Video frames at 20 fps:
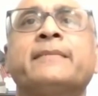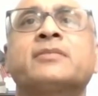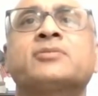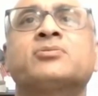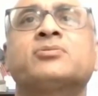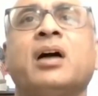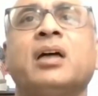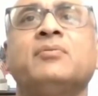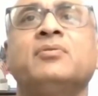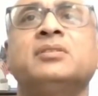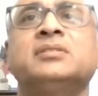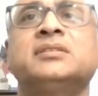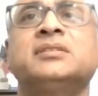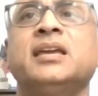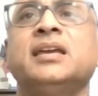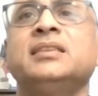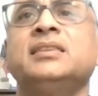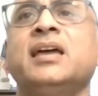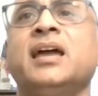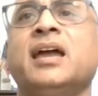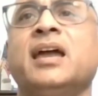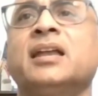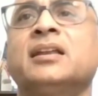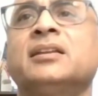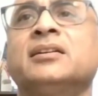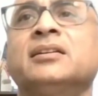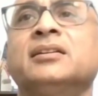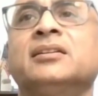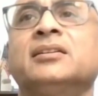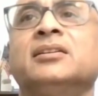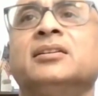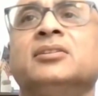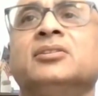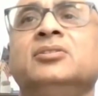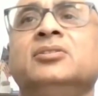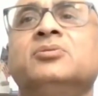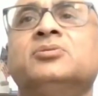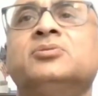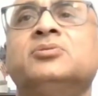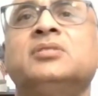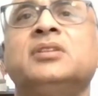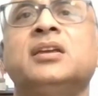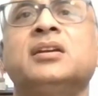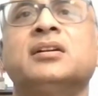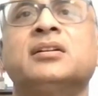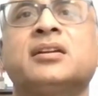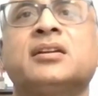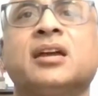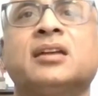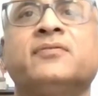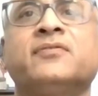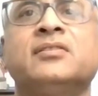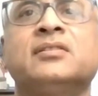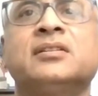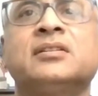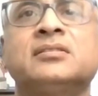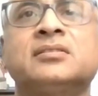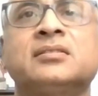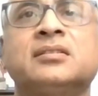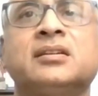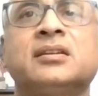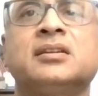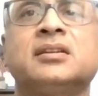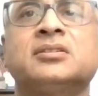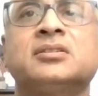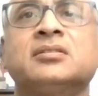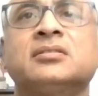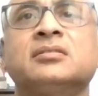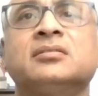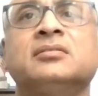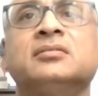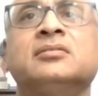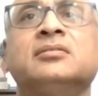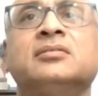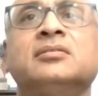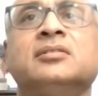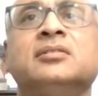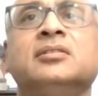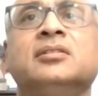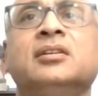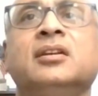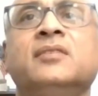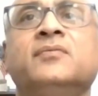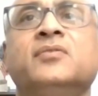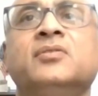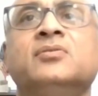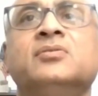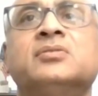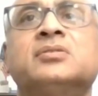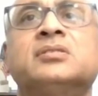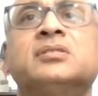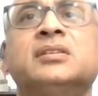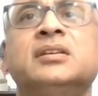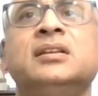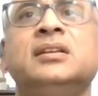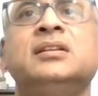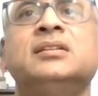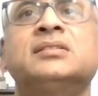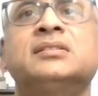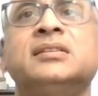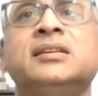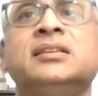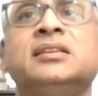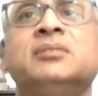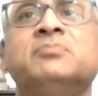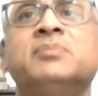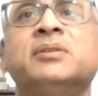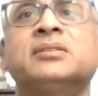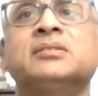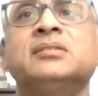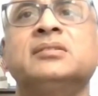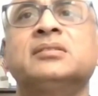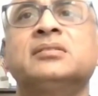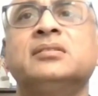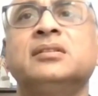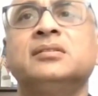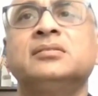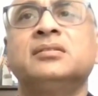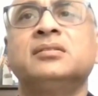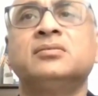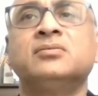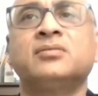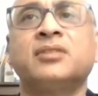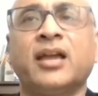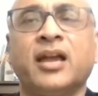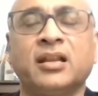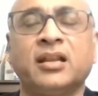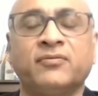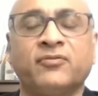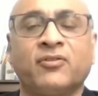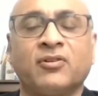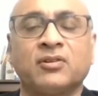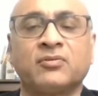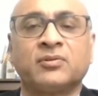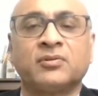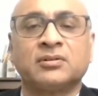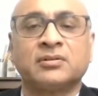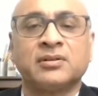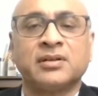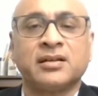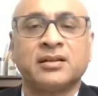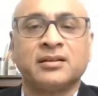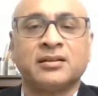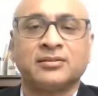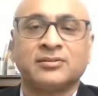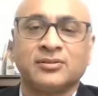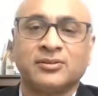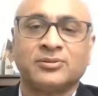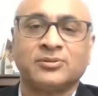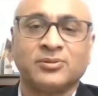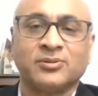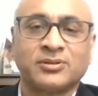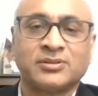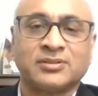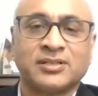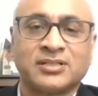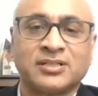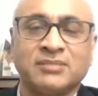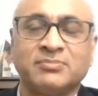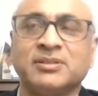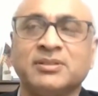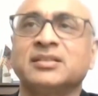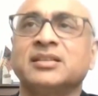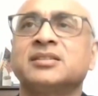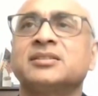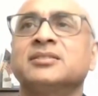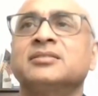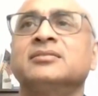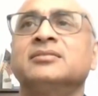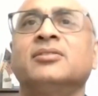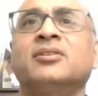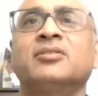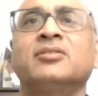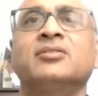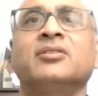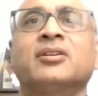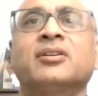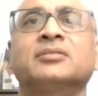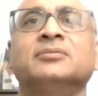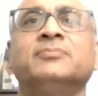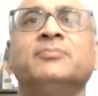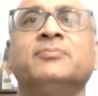So I would say that you should take a careful consideration if you still see the business reason to carry forward those customization or not.